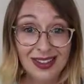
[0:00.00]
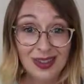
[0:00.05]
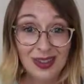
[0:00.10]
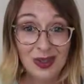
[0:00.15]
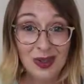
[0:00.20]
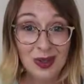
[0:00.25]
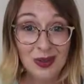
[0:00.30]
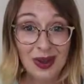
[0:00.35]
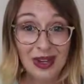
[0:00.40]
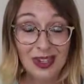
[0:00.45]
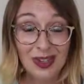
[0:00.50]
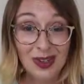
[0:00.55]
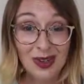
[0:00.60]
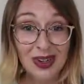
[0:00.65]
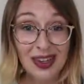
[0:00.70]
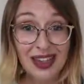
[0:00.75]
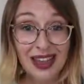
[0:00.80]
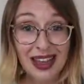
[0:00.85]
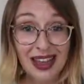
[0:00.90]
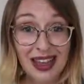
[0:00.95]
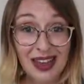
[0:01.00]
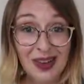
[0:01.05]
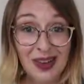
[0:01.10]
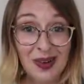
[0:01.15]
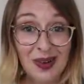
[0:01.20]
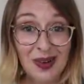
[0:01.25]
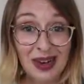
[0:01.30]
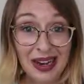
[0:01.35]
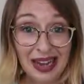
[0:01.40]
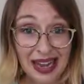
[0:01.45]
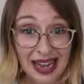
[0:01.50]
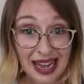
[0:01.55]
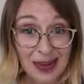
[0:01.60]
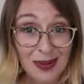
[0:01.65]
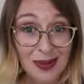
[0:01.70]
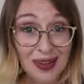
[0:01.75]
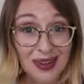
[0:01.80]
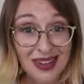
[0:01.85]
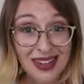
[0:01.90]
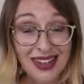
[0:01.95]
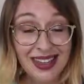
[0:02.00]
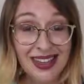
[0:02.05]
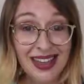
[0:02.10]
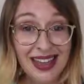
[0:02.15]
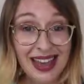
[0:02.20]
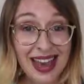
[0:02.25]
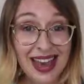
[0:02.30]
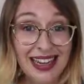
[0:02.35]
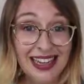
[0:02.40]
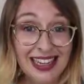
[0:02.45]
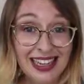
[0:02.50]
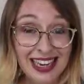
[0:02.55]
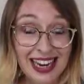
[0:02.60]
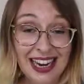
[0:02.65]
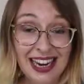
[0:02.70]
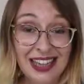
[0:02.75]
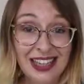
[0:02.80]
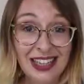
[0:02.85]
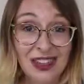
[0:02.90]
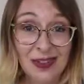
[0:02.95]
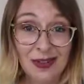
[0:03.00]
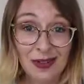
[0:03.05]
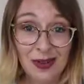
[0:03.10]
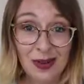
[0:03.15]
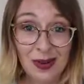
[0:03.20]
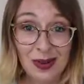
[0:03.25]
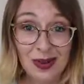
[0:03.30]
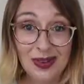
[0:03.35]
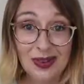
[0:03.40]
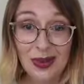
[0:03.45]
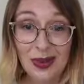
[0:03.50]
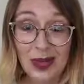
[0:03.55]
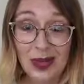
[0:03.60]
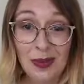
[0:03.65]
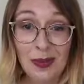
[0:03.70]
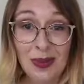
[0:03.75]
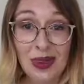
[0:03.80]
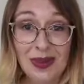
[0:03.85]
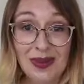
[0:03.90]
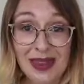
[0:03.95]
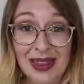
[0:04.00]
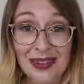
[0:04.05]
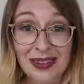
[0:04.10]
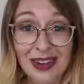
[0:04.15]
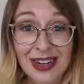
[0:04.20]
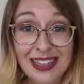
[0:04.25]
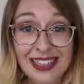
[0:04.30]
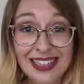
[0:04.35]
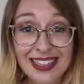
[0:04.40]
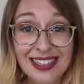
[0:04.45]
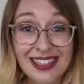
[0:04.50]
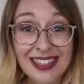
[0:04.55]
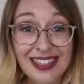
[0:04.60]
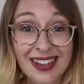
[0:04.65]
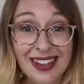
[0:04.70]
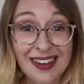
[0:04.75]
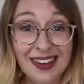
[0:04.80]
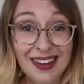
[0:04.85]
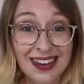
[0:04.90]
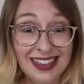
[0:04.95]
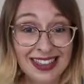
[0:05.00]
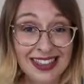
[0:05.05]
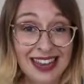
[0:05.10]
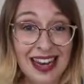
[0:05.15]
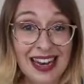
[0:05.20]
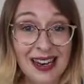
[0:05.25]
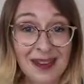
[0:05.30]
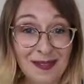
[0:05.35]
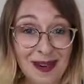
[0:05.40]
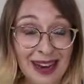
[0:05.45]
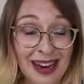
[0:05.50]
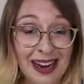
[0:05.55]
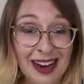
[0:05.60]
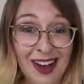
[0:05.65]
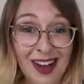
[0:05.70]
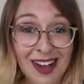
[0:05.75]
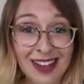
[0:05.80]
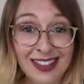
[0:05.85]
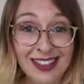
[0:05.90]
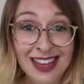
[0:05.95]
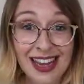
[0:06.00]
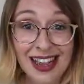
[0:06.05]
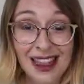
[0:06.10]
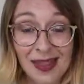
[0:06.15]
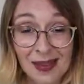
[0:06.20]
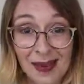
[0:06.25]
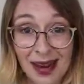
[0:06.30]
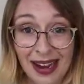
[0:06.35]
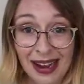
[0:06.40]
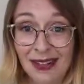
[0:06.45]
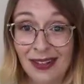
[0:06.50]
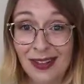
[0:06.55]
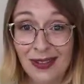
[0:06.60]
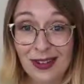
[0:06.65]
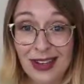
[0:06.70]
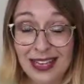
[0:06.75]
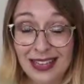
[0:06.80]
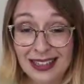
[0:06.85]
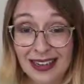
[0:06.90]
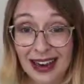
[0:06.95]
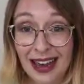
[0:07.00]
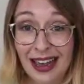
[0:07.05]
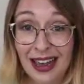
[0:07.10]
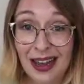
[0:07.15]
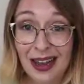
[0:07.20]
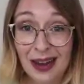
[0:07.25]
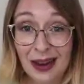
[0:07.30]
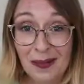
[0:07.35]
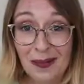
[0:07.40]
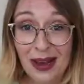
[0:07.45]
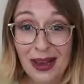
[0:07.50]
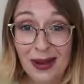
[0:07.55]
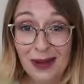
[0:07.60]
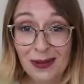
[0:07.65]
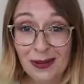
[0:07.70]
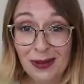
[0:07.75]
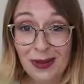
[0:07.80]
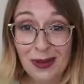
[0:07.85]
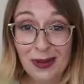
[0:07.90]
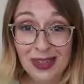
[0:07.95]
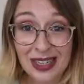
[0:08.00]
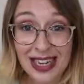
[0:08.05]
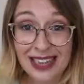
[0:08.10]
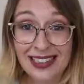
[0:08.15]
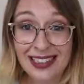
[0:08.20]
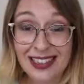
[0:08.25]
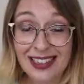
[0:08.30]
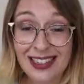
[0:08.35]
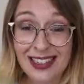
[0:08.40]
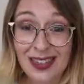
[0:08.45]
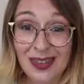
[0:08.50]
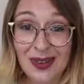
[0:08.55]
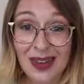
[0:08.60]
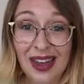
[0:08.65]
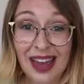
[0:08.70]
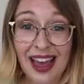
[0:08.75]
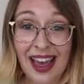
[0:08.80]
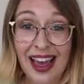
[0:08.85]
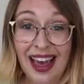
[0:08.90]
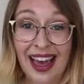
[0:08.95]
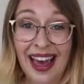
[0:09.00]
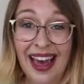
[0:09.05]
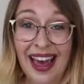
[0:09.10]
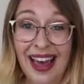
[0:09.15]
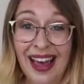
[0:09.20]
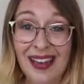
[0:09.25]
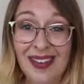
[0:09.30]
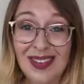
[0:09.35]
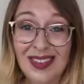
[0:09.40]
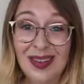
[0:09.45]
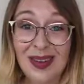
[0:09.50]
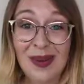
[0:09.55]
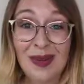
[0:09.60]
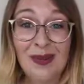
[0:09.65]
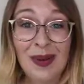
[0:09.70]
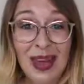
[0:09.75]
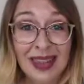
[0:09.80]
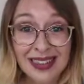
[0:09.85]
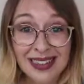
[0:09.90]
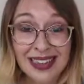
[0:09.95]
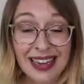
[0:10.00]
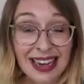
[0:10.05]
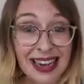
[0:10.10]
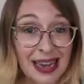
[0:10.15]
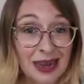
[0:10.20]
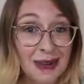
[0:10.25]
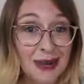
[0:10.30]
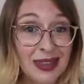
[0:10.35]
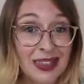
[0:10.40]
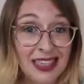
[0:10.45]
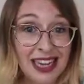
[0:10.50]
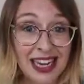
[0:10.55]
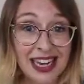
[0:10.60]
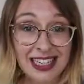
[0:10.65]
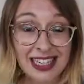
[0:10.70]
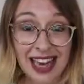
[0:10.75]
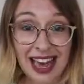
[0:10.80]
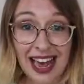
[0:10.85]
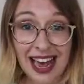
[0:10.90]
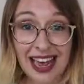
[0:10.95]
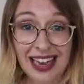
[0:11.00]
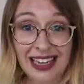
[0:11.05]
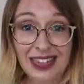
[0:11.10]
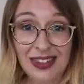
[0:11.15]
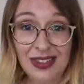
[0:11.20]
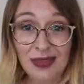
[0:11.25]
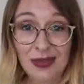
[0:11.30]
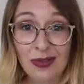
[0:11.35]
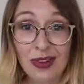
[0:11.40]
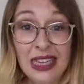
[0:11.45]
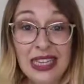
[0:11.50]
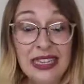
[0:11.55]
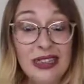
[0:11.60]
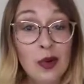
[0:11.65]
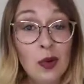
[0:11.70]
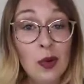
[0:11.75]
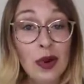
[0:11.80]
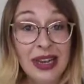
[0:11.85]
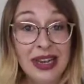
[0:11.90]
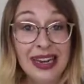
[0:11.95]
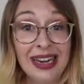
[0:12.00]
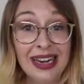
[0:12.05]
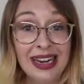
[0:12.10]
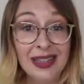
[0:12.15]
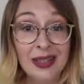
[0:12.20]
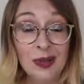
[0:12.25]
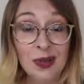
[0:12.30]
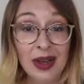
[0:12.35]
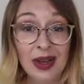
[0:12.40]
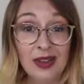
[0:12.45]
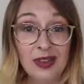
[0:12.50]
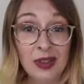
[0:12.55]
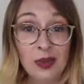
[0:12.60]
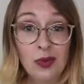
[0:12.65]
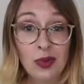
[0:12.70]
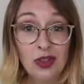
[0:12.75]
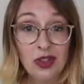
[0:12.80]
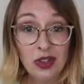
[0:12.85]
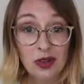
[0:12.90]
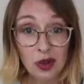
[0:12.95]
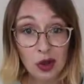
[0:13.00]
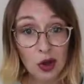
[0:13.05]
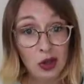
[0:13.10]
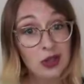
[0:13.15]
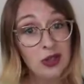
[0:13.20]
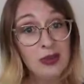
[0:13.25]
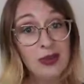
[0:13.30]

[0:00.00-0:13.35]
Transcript: do make sure that you label and date the foods when you put them in the freezer because otherwise they end up getting lost in the back of the freezer like a lot of my own food tends to do. And so best to label, date and freeze quickly as well. So once you've cooked a